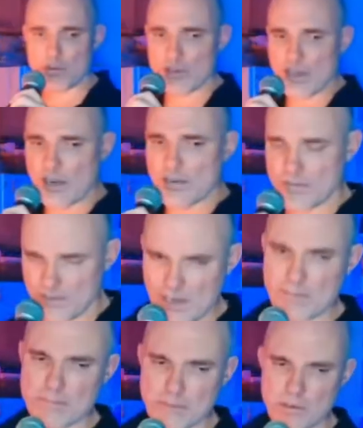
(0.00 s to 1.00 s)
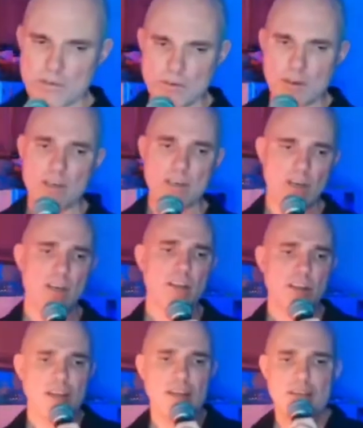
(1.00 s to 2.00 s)
down. Something's going on here.
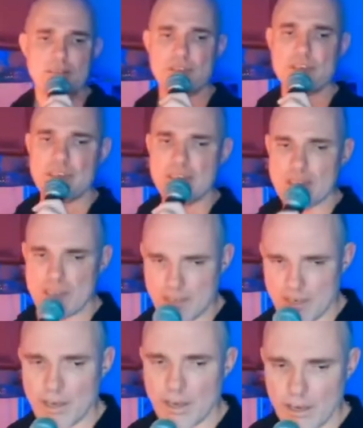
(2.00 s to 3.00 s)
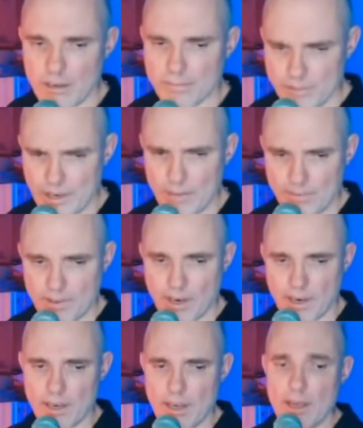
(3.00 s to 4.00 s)
This is something
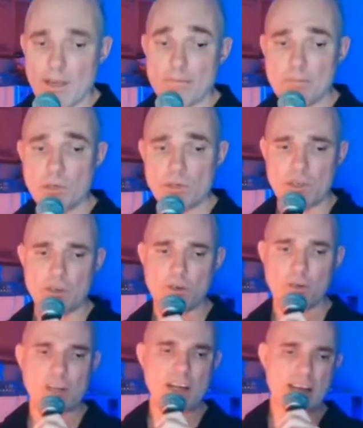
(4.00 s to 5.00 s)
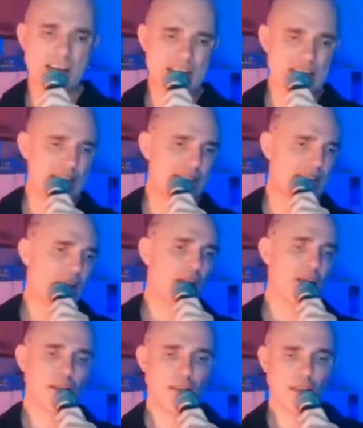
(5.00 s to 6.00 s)
musical. Rizza,
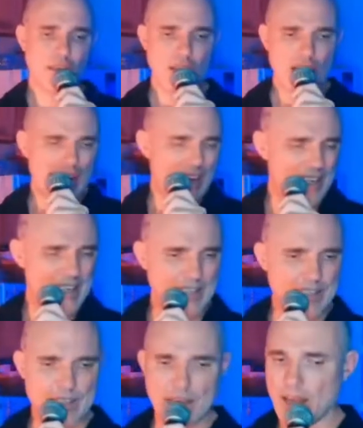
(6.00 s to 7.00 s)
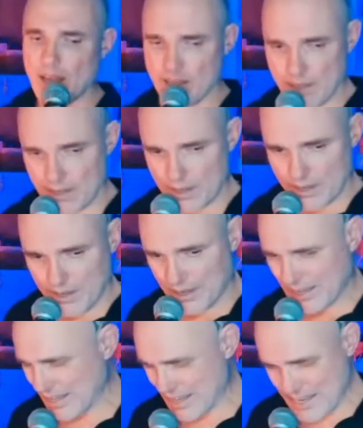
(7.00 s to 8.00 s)
rizza,
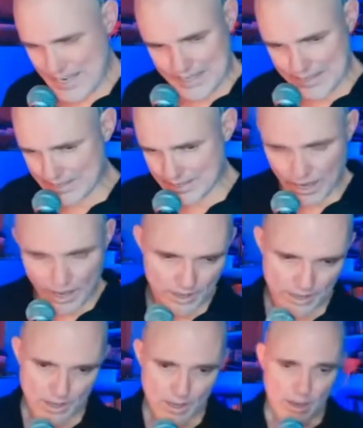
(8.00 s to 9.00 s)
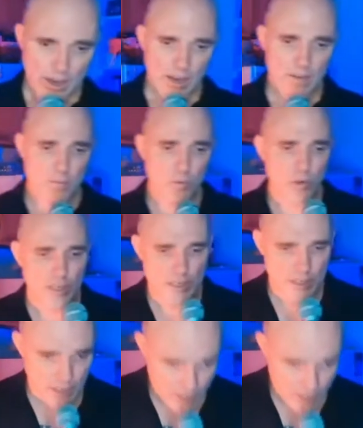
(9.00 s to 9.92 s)
rizza. And what is a